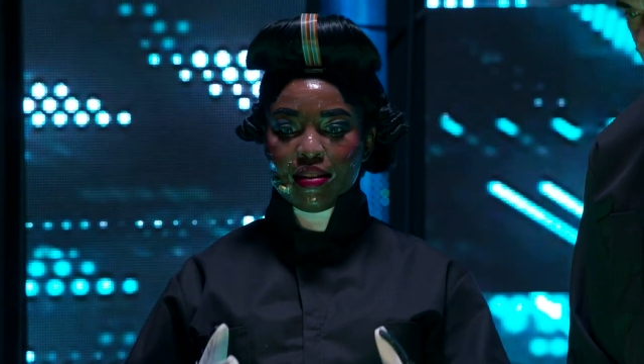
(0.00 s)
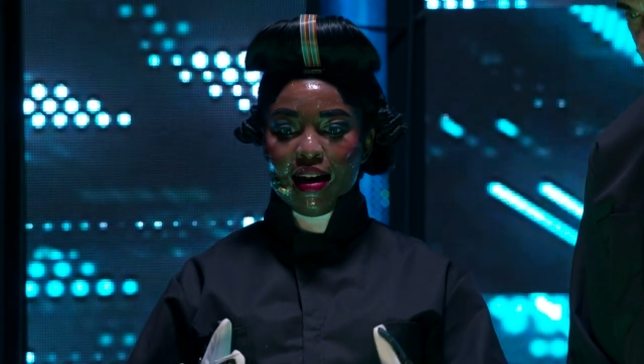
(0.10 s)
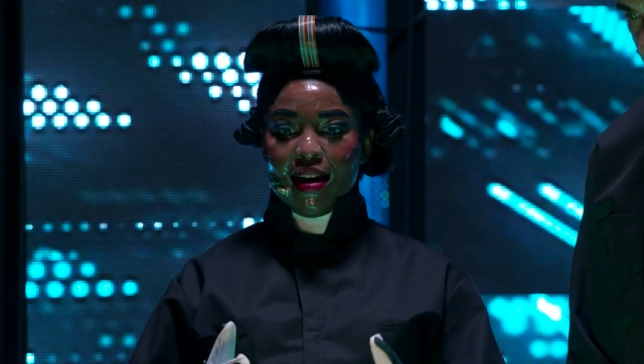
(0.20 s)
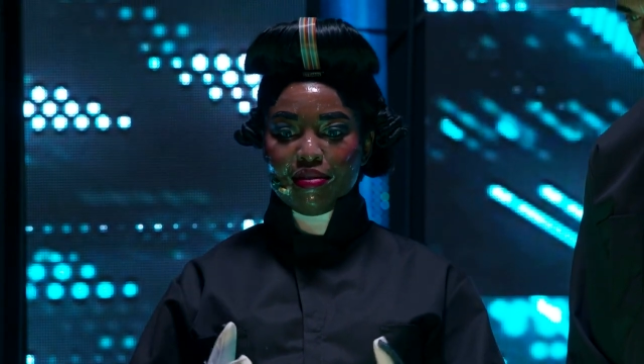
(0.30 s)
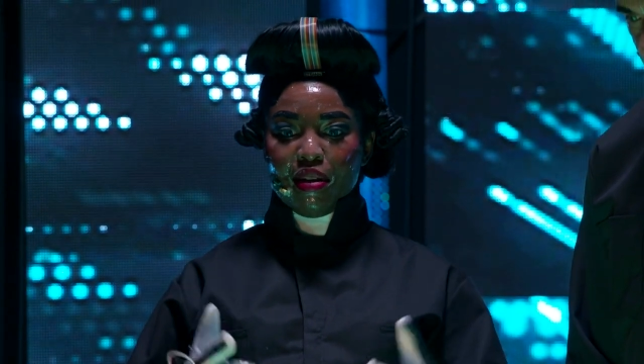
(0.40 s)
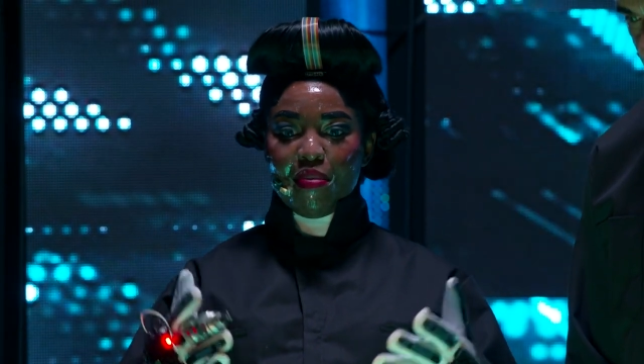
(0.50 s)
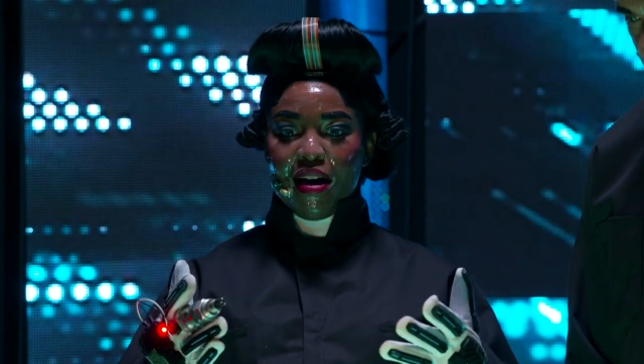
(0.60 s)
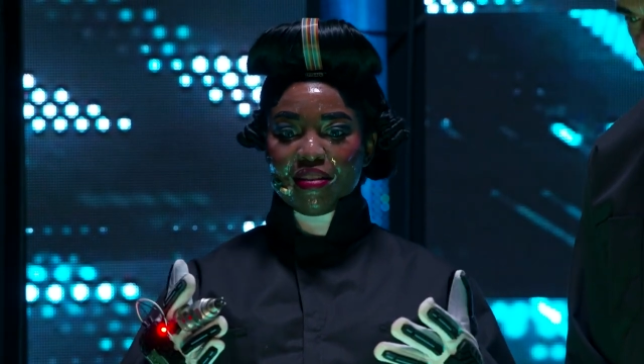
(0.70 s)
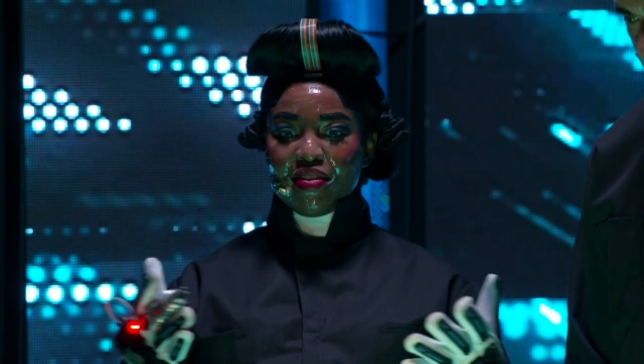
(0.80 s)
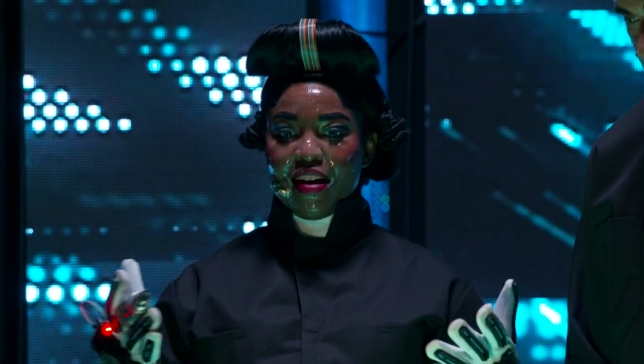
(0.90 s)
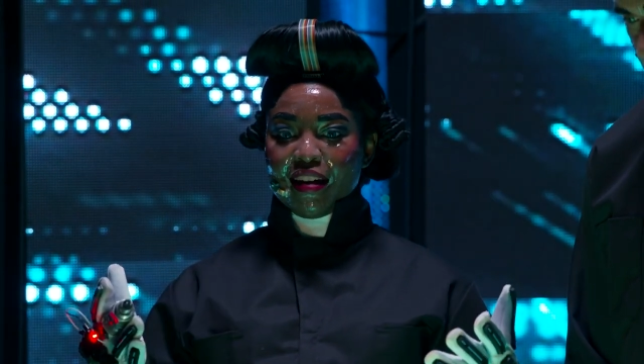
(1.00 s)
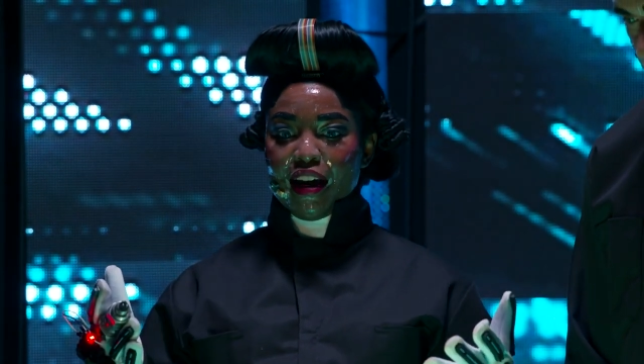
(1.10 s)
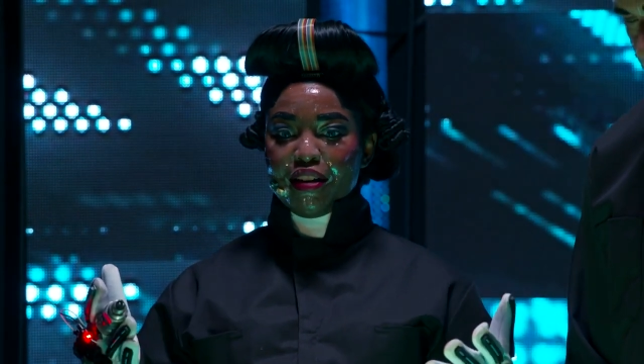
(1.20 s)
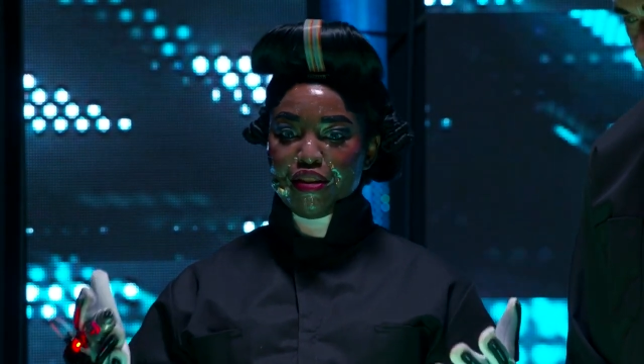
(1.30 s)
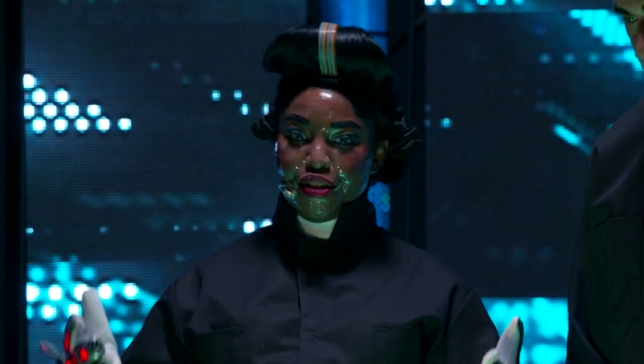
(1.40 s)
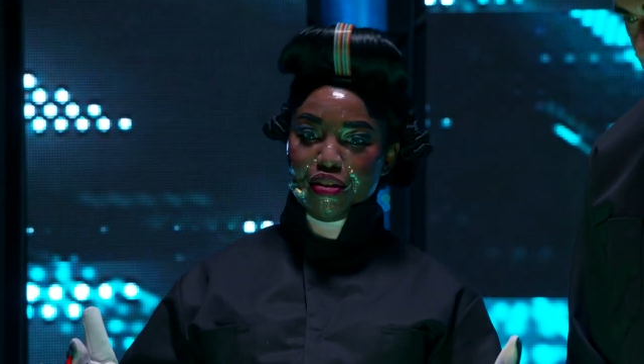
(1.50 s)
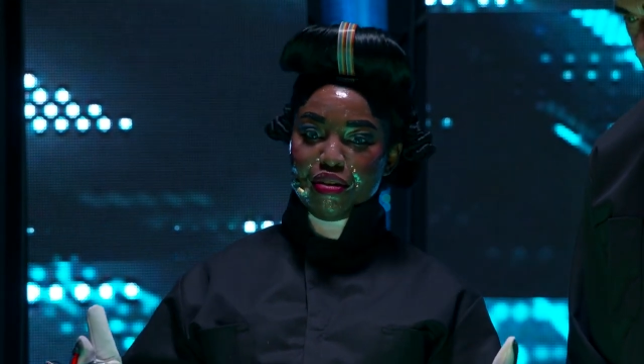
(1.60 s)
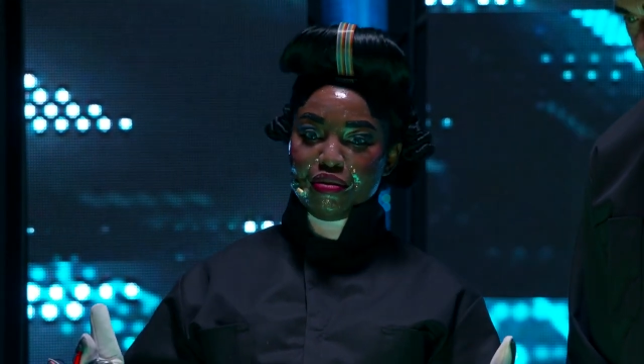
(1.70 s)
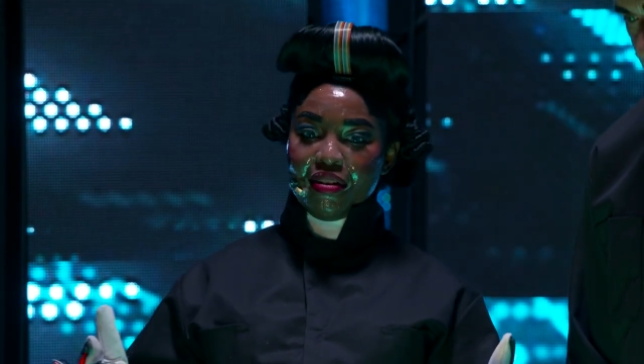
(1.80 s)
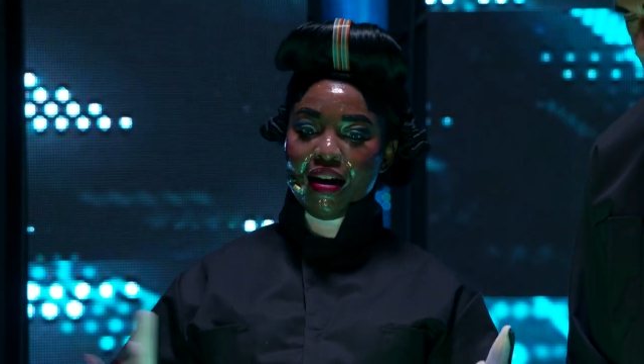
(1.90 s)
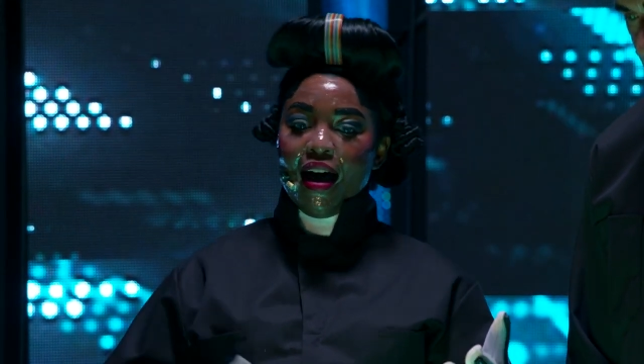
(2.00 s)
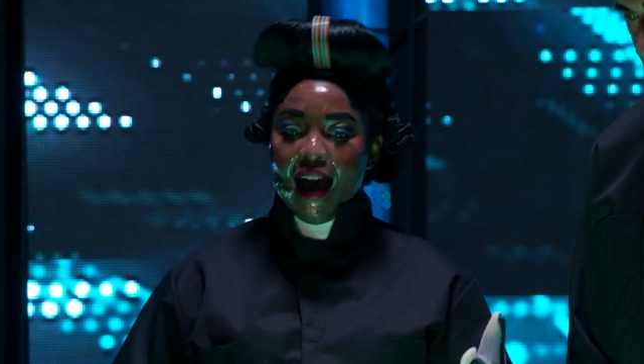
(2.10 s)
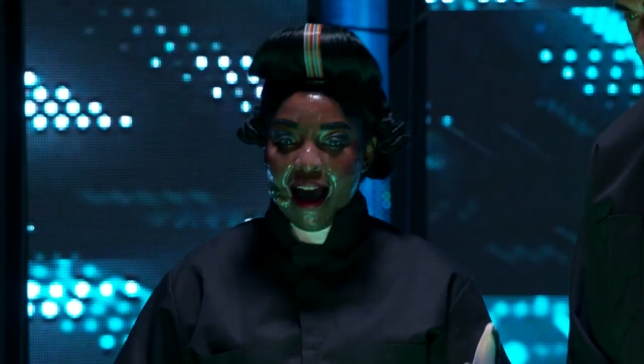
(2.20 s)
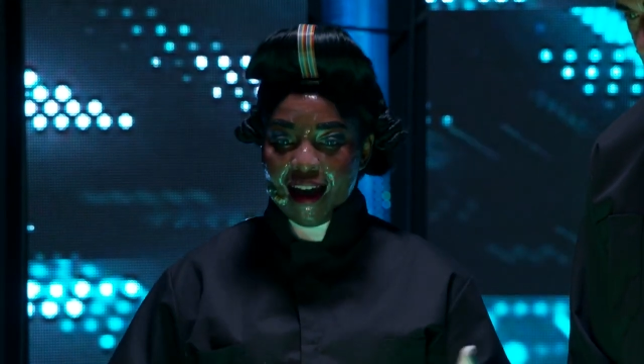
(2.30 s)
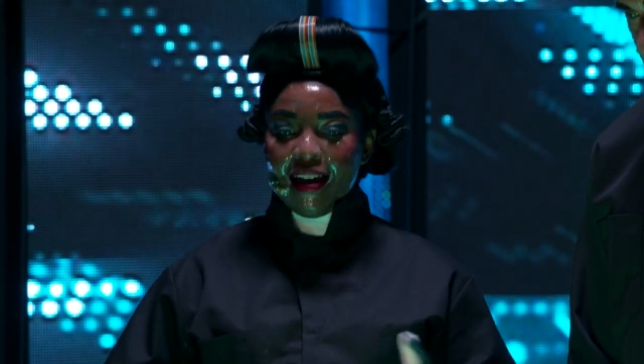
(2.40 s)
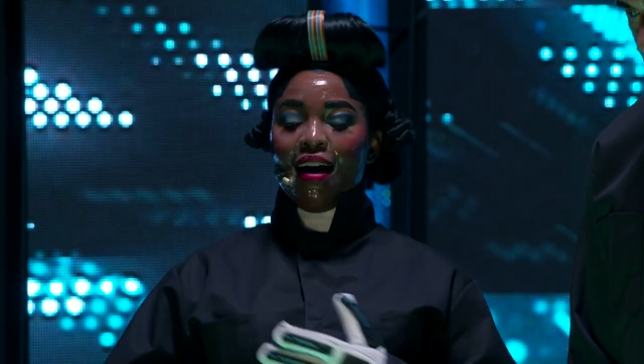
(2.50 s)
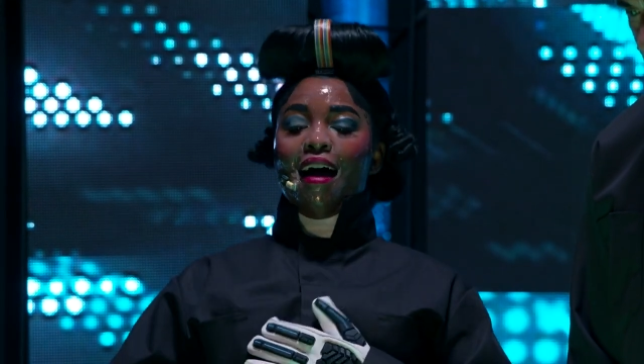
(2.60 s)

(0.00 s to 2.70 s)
that the best they can do? Ha! Ha!